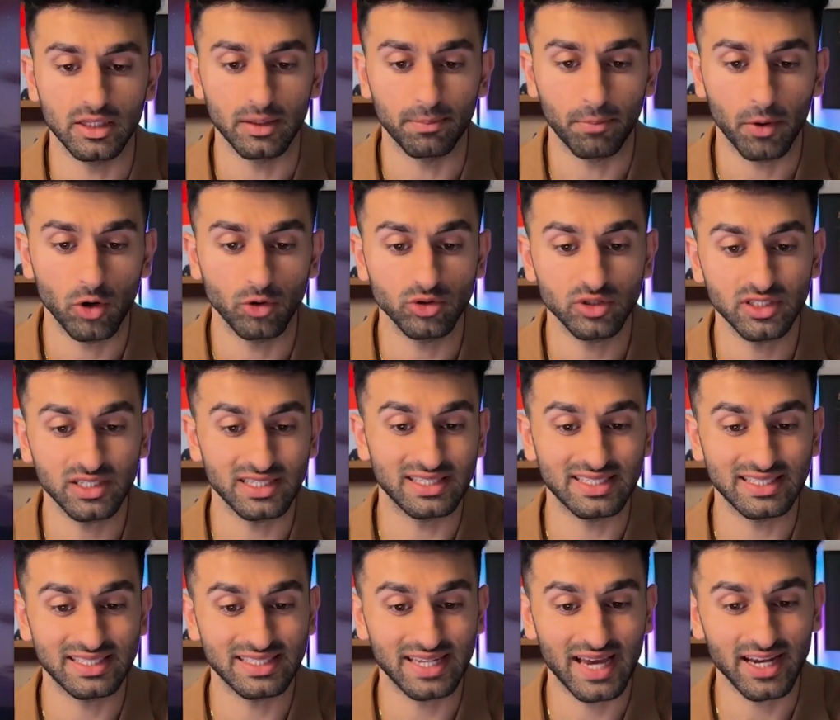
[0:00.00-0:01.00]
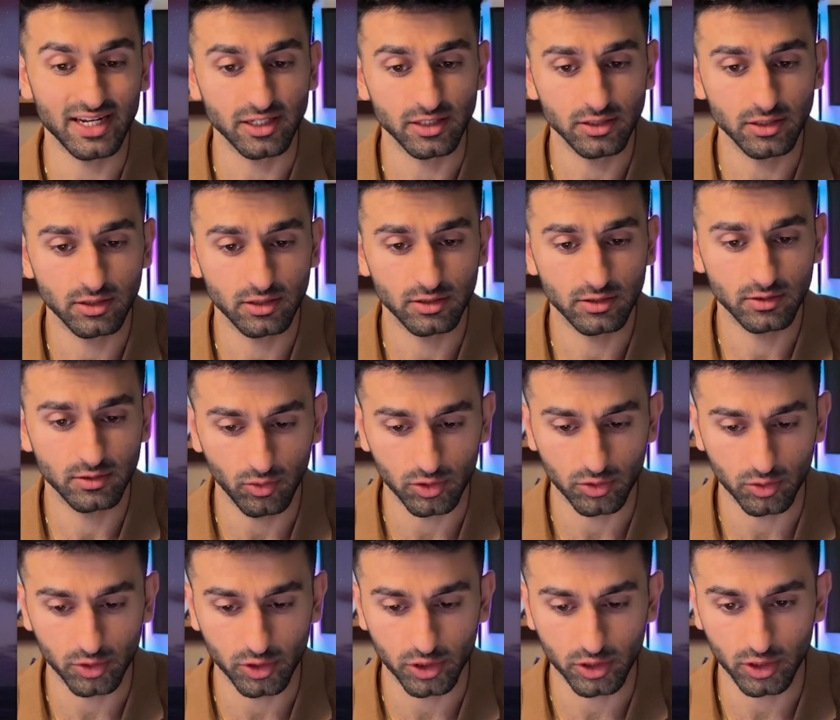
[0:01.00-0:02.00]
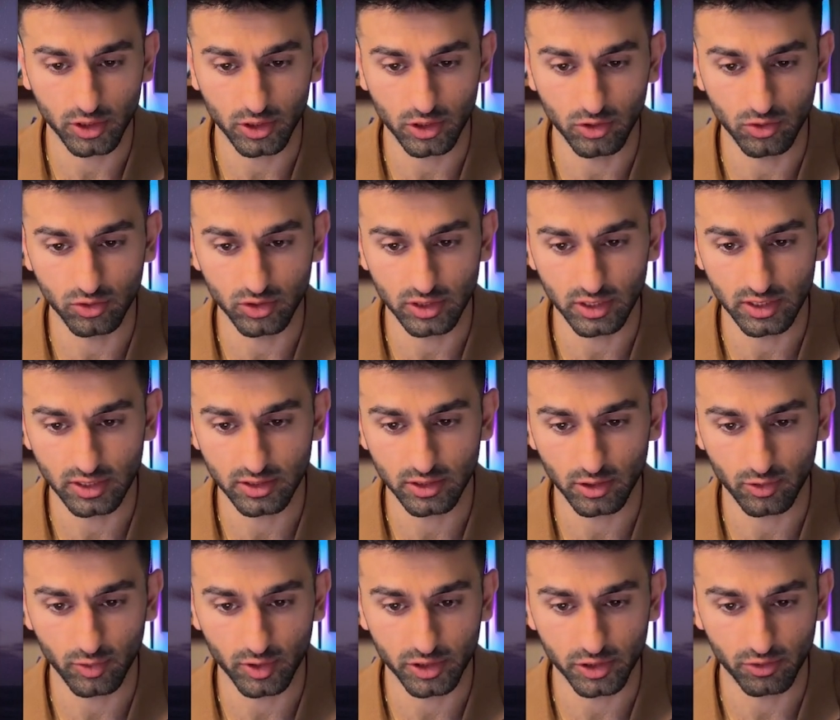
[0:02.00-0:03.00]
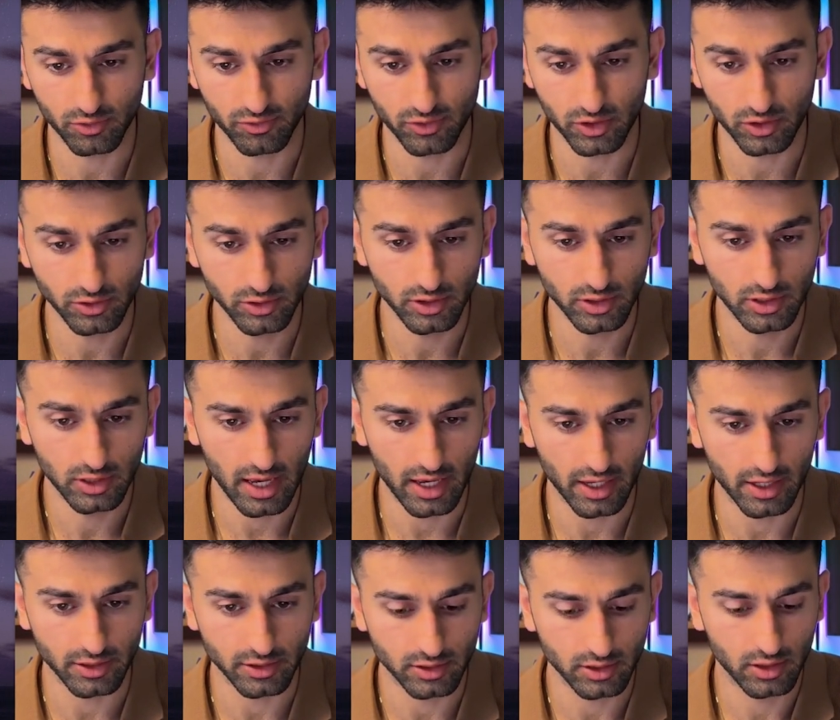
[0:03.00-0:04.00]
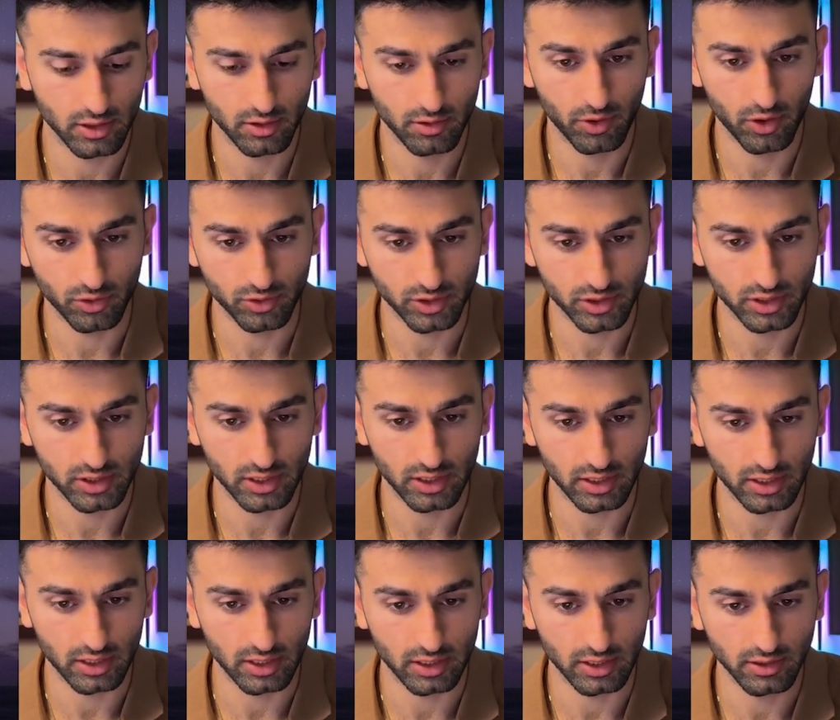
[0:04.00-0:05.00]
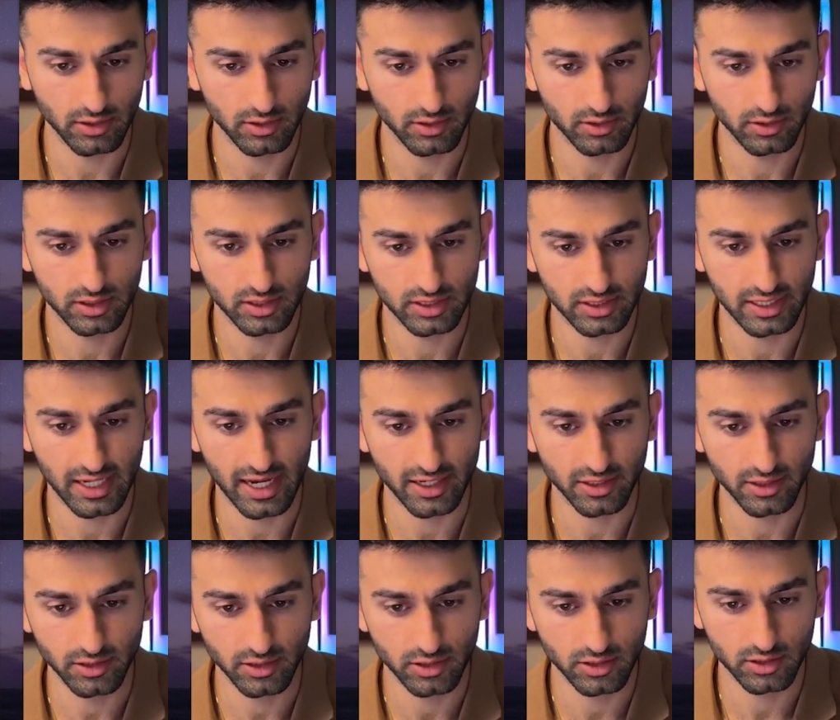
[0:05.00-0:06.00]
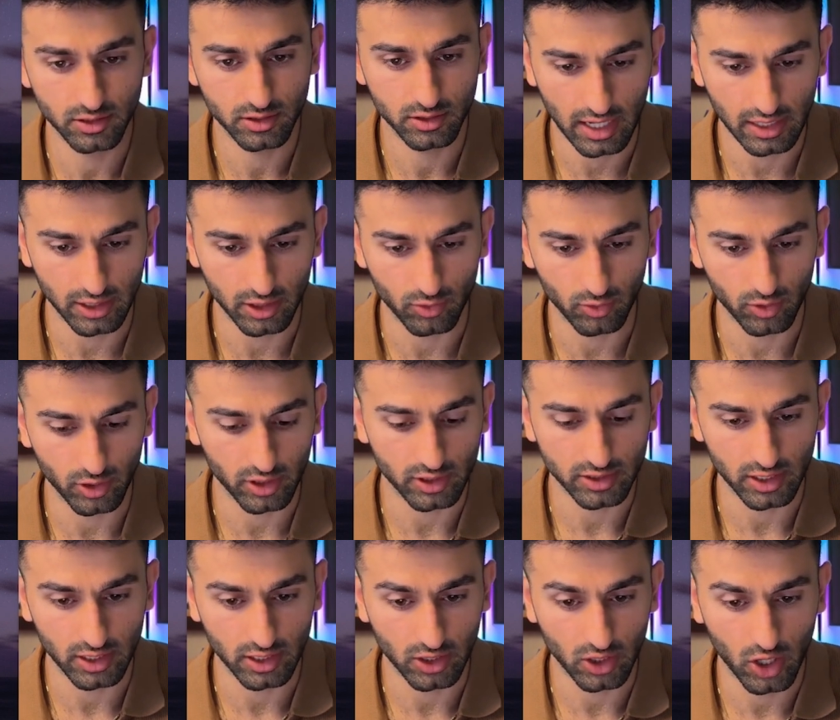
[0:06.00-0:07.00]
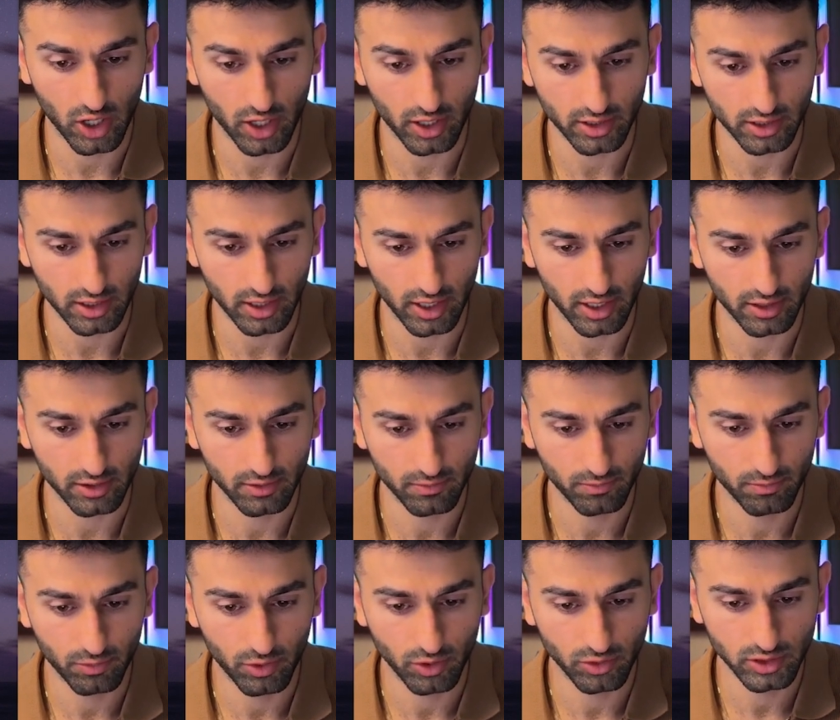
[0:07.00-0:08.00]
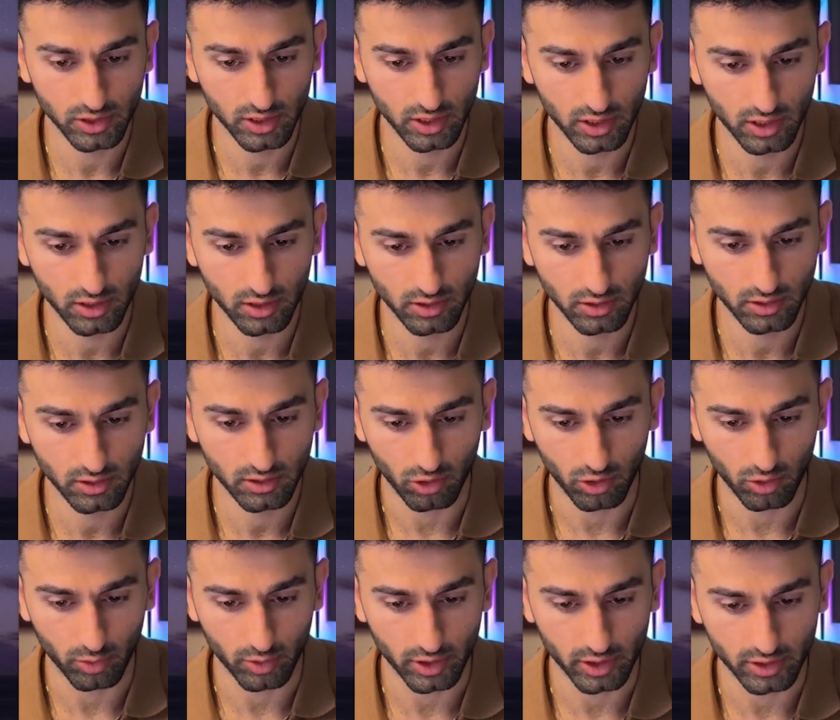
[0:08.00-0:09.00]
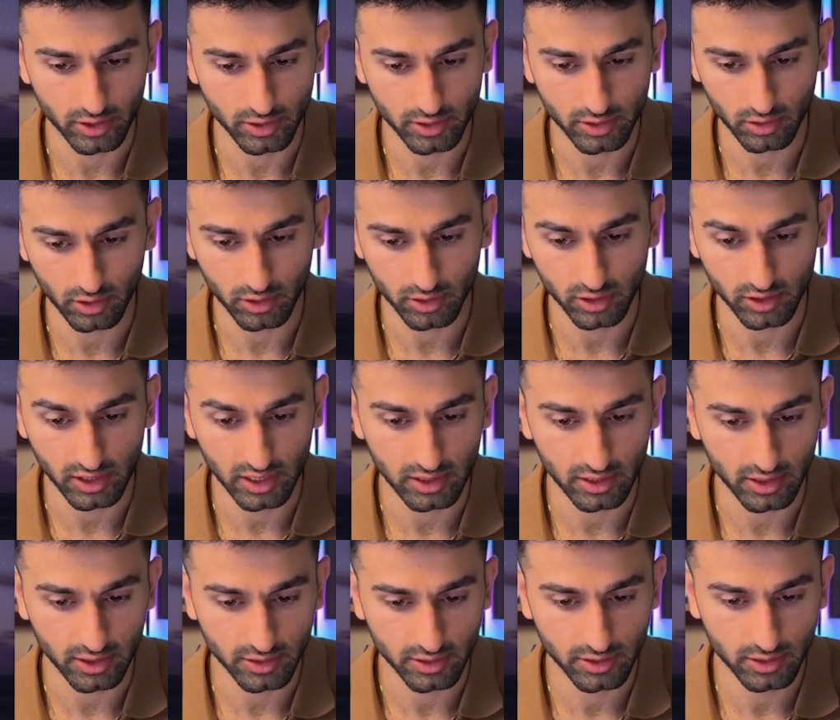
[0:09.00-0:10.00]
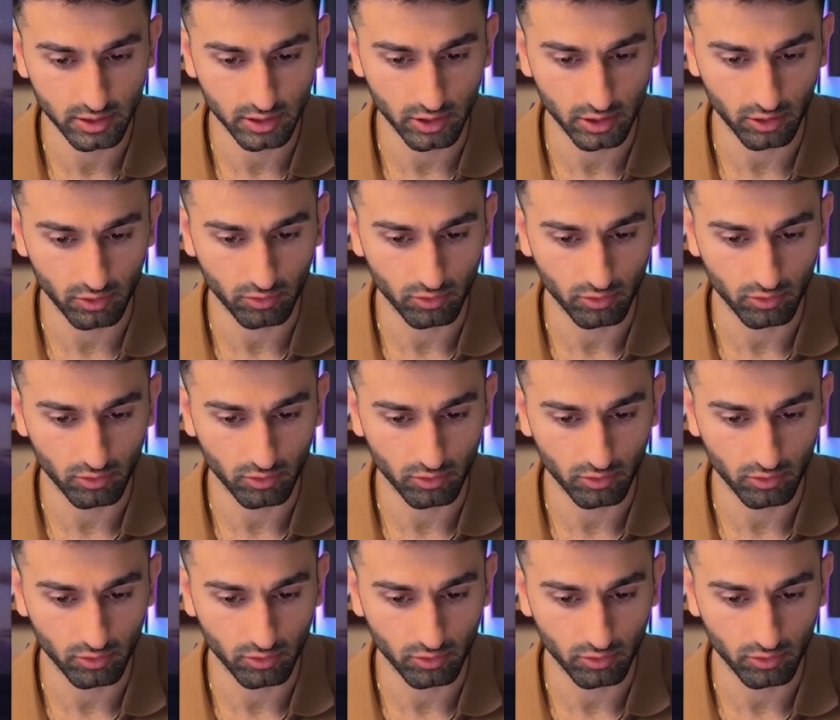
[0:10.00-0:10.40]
the posted status, which we're just going to use this original field as posted status. And then we're going to say not yet posted, or we're going to delete this,